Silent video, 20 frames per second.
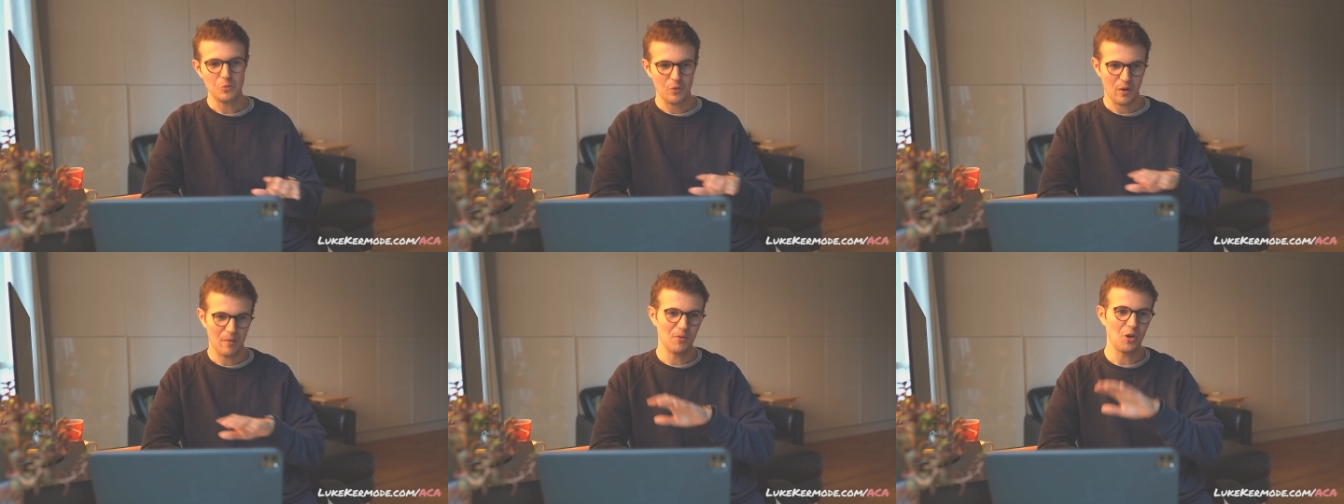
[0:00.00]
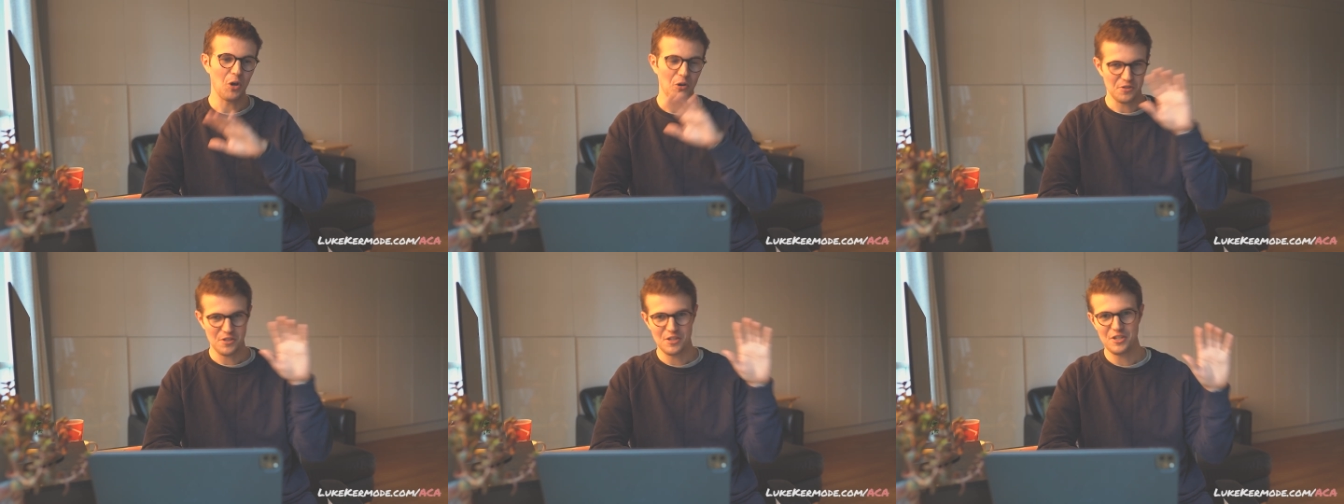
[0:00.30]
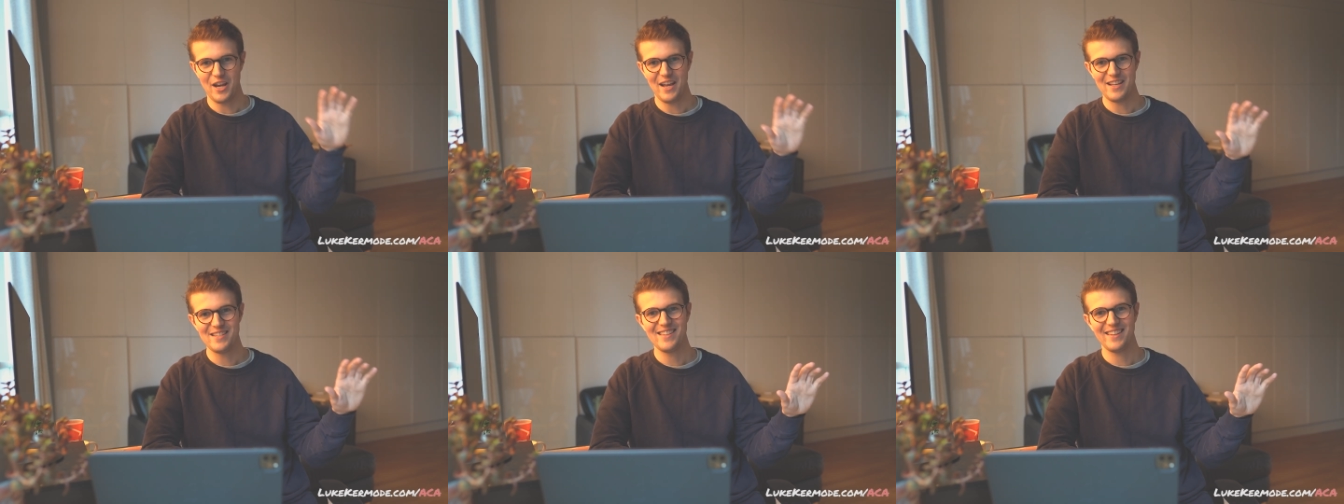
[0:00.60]
What I'm not
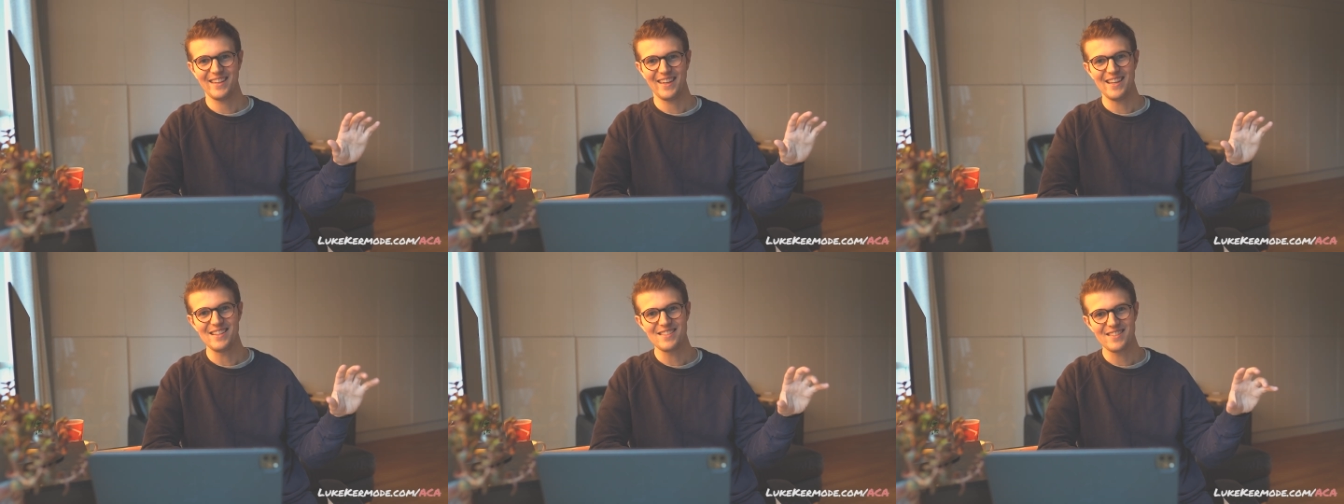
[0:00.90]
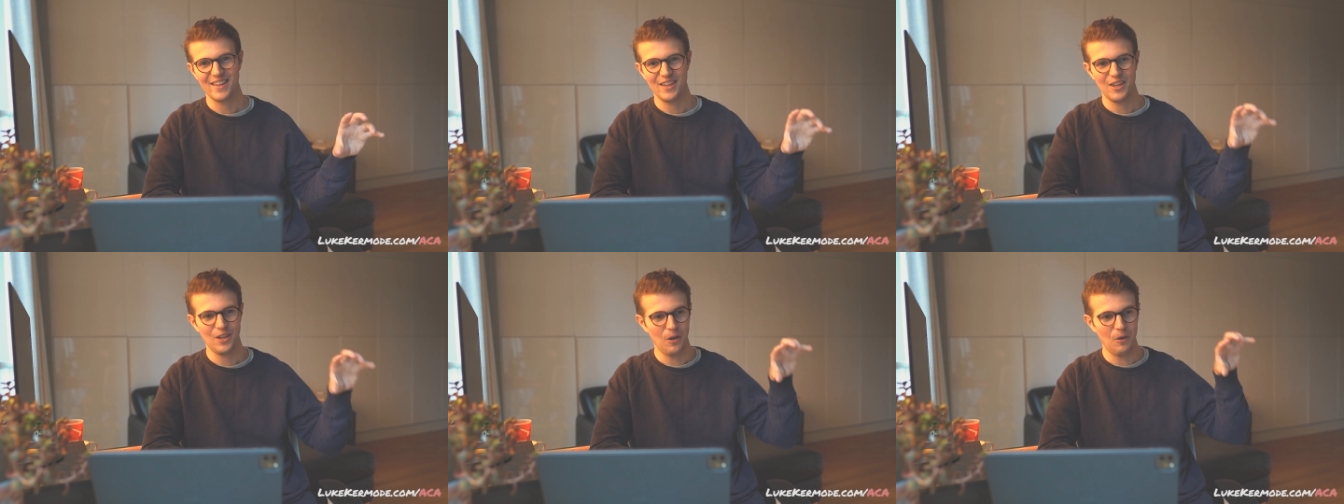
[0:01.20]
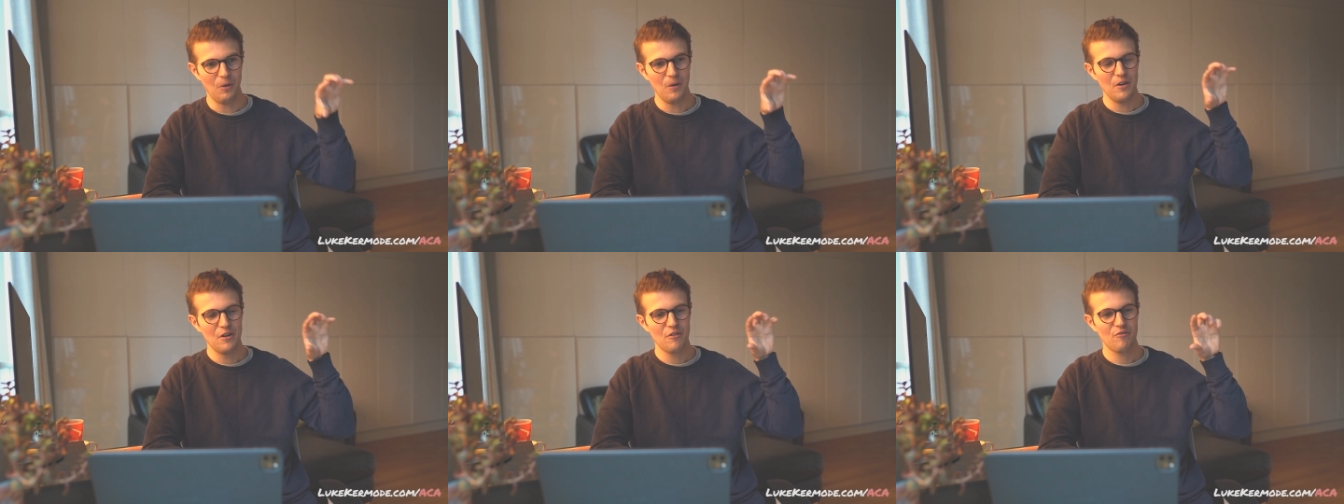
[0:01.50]
suggesting is that
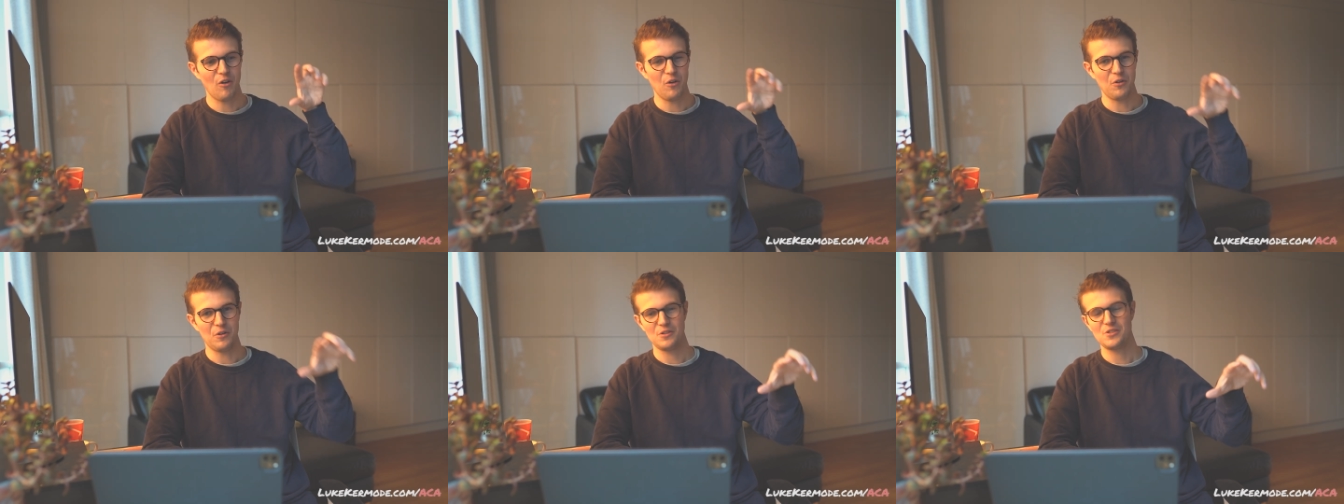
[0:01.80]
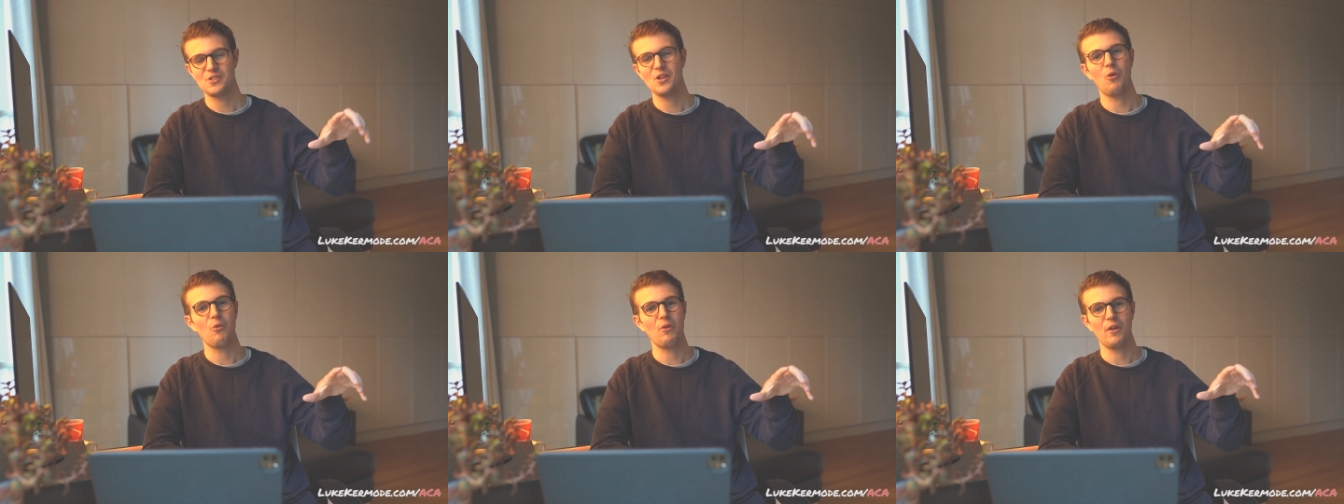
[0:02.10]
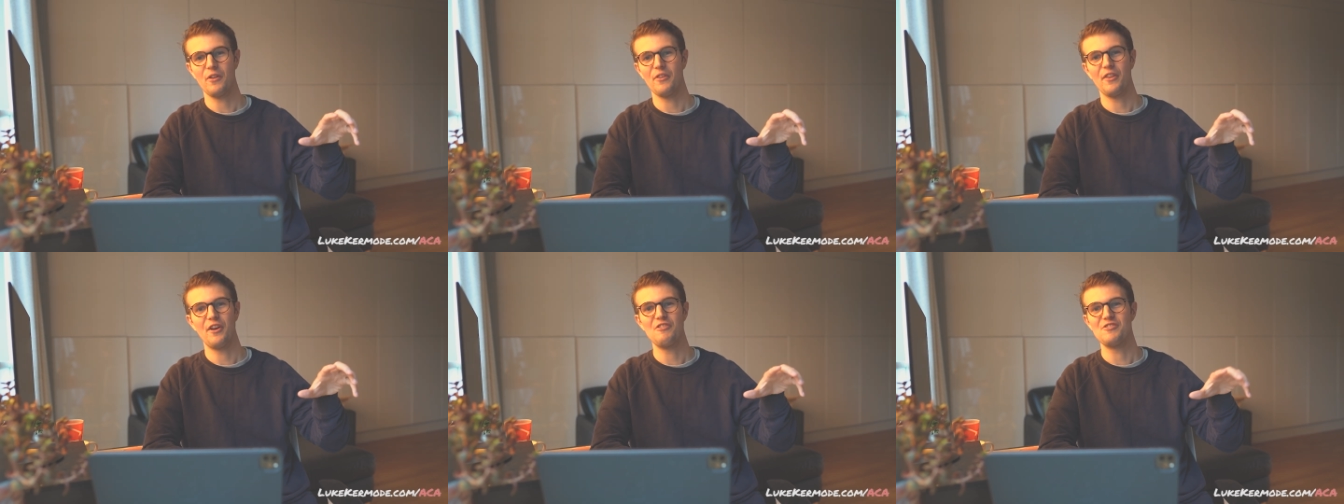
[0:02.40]
you focus
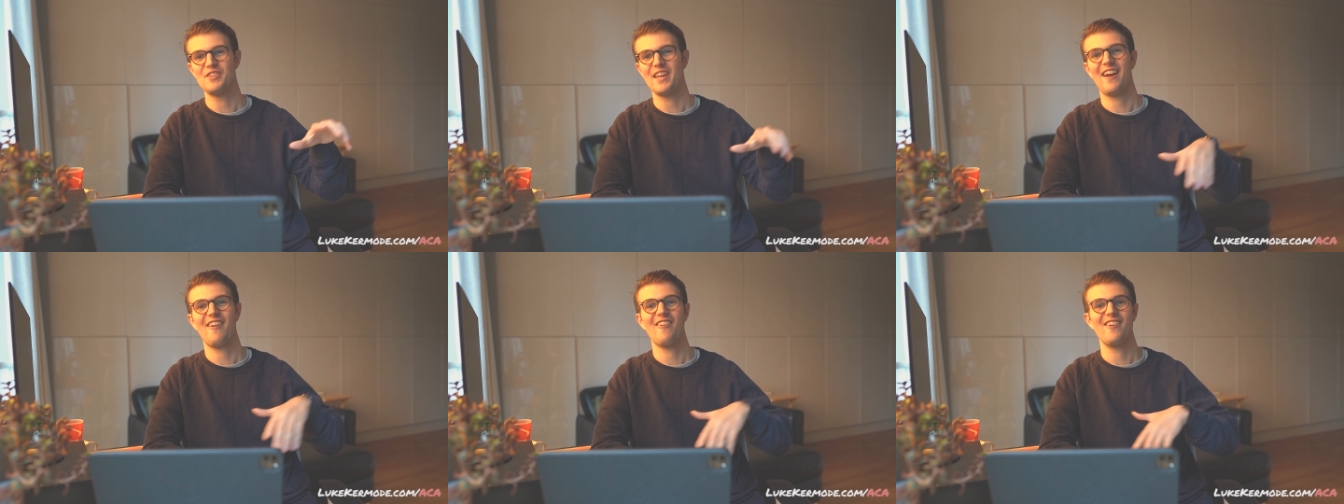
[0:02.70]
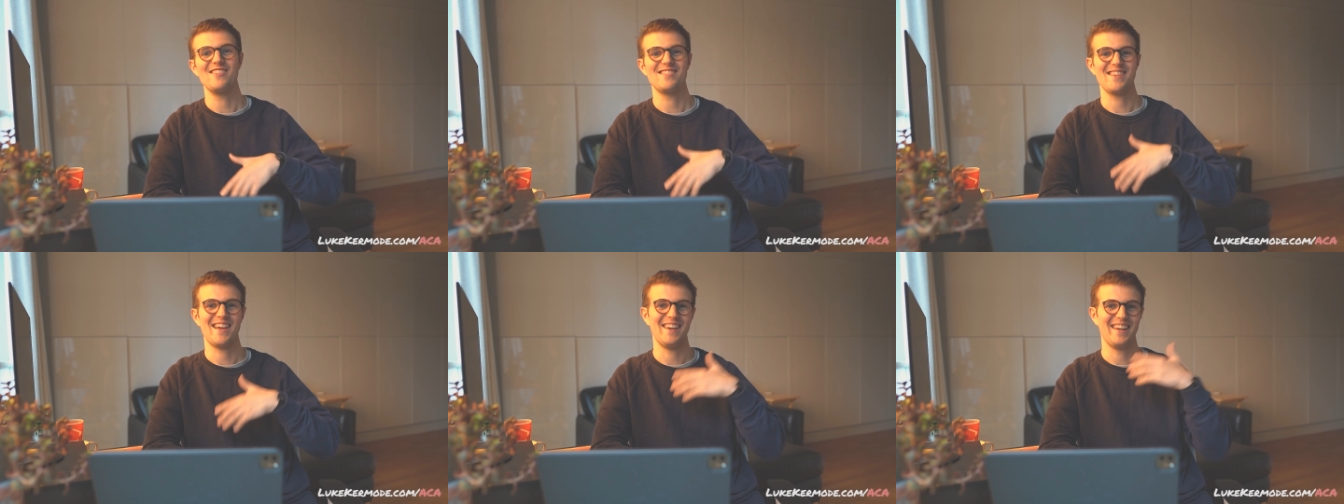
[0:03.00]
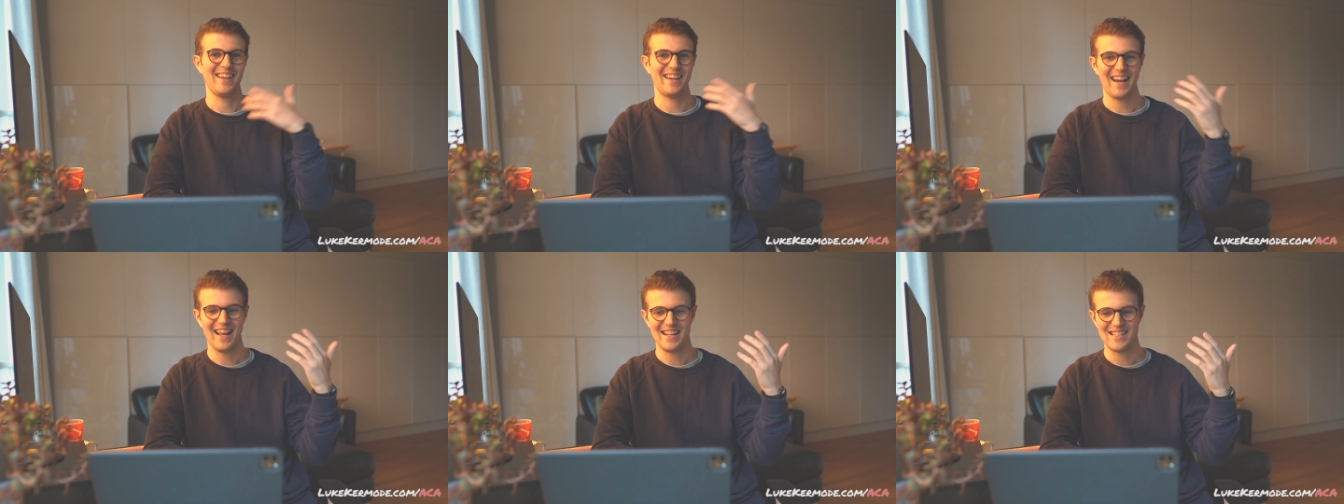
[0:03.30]
solely on those areas and
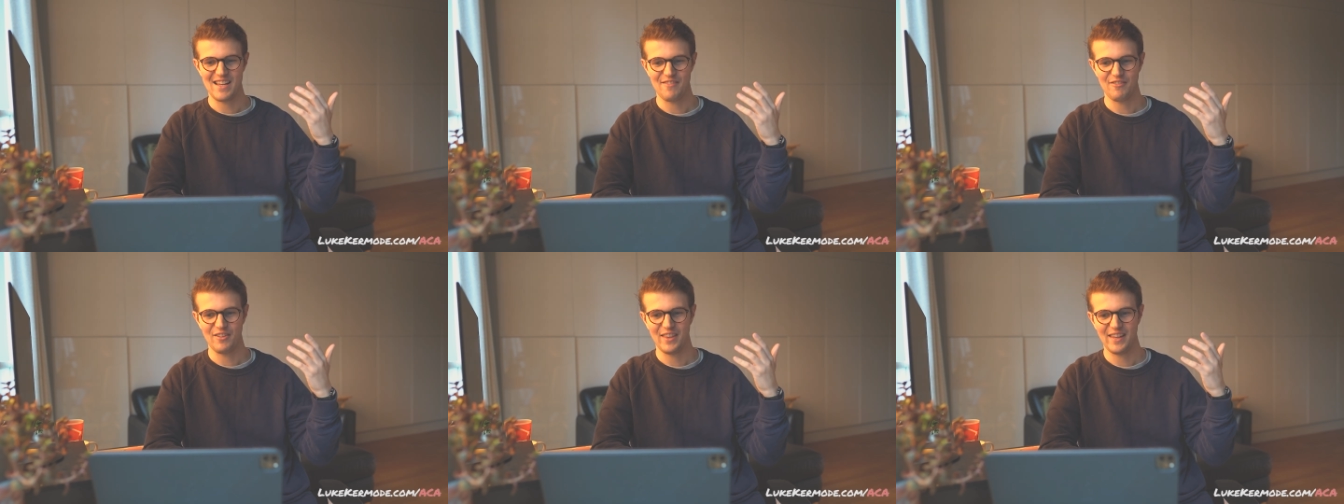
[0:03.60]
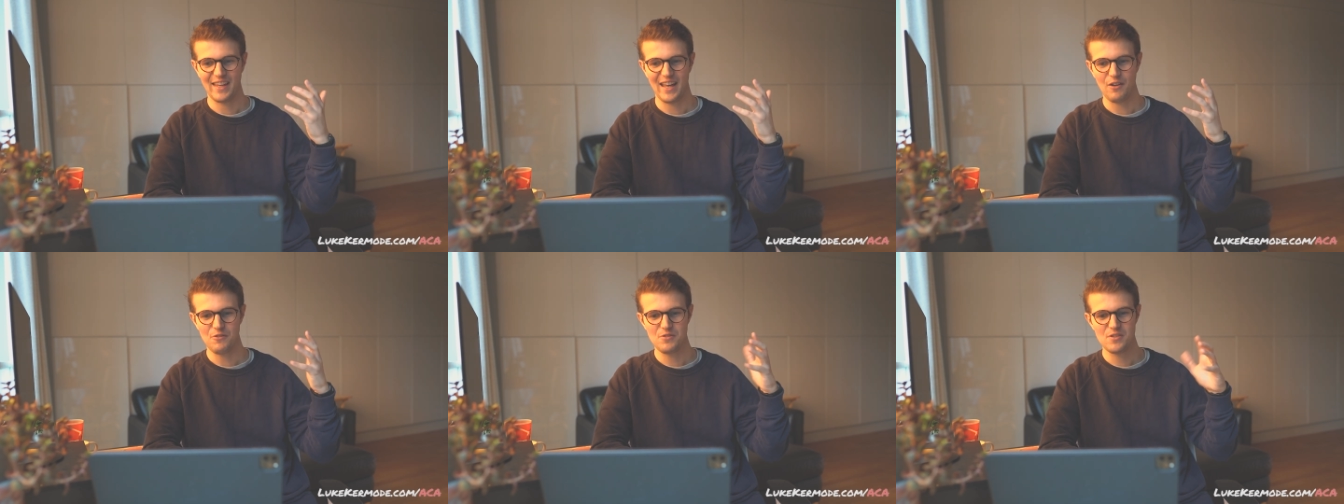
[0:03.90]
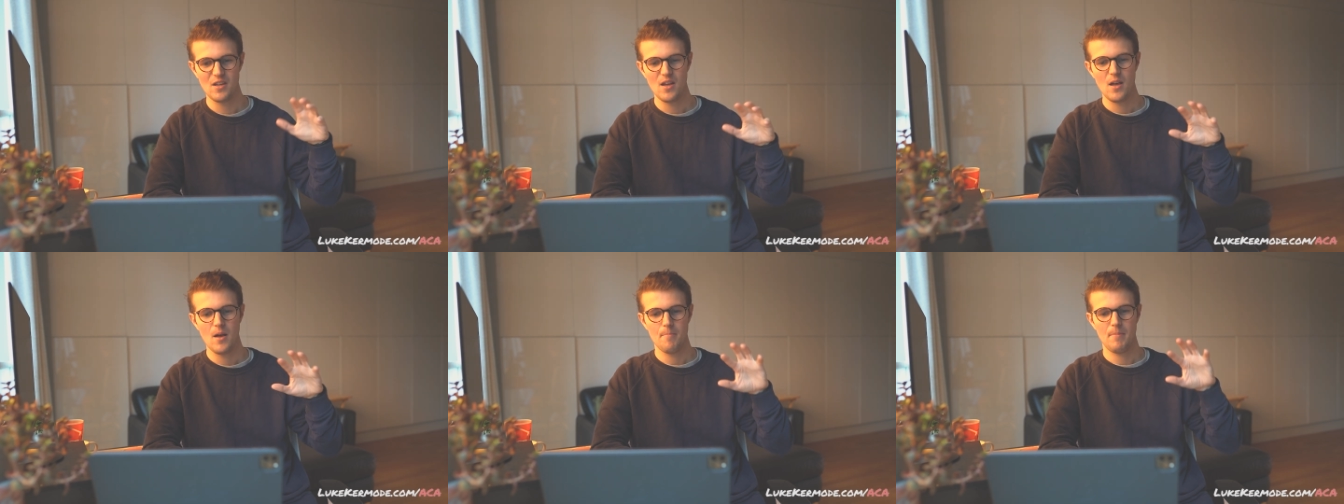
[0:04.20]
neglect everything
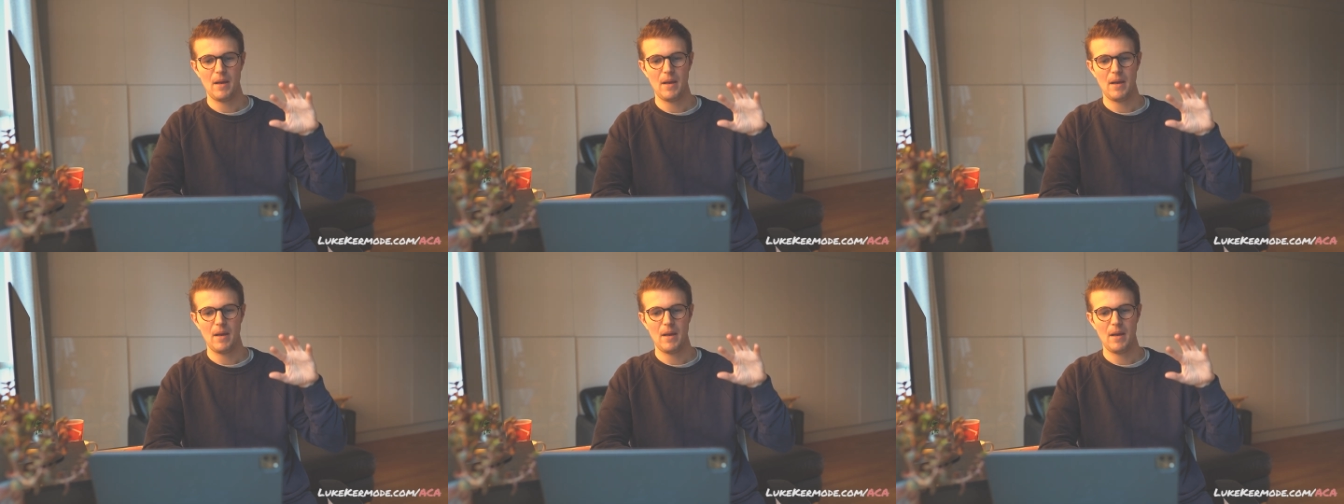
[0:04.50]
else.